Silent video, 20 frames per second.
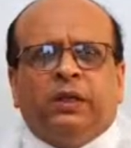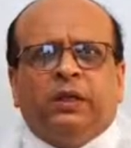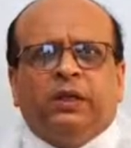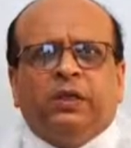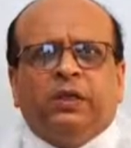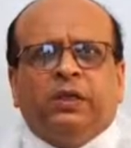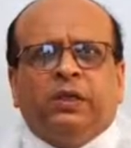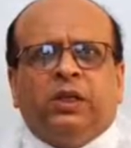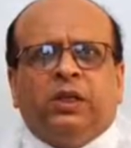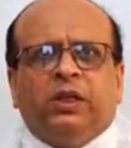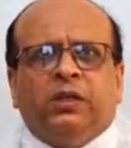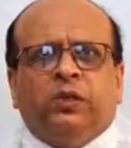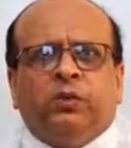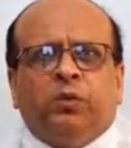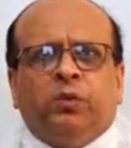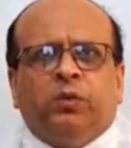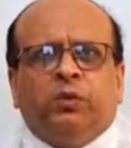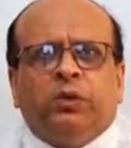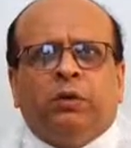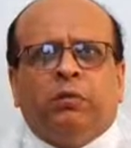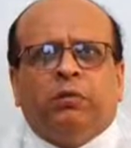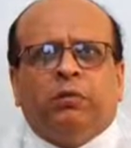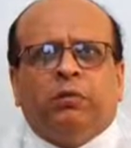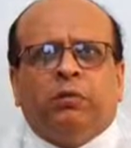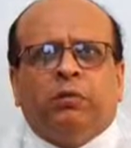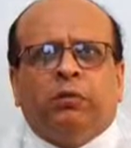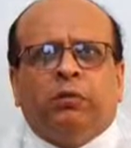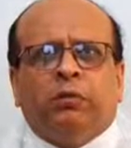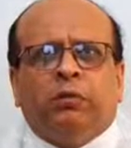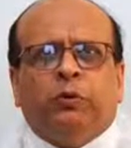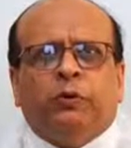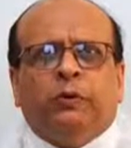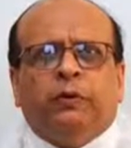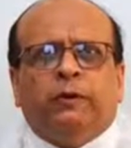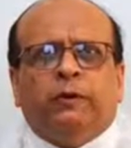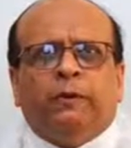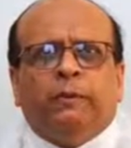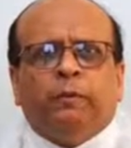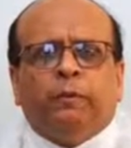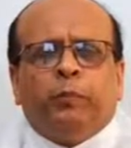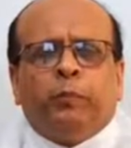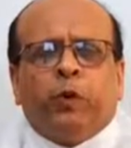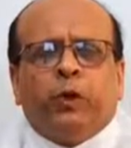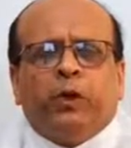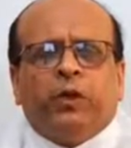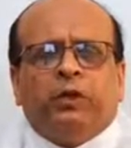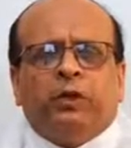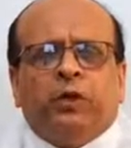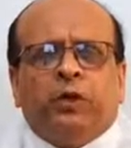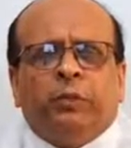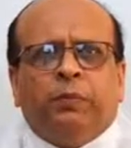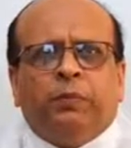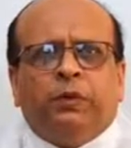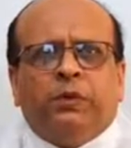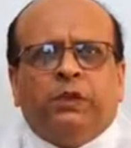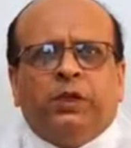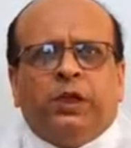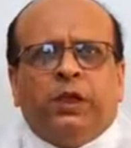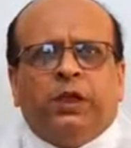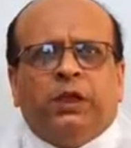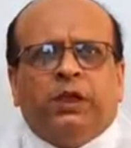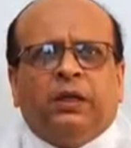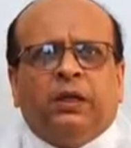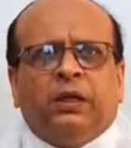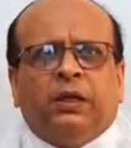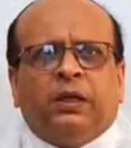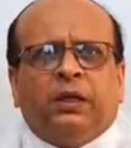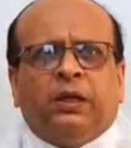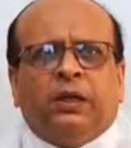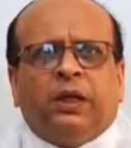the incidence goes up to 0.3%.